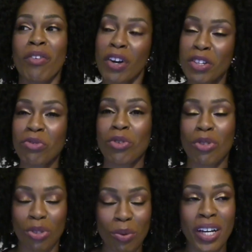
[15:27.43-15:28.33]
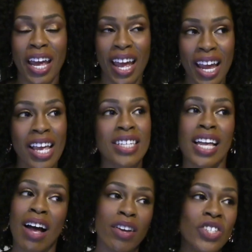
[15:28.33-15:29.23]
the first 3
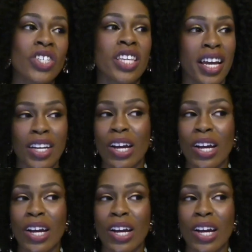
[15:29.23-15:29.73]
days, I was just like,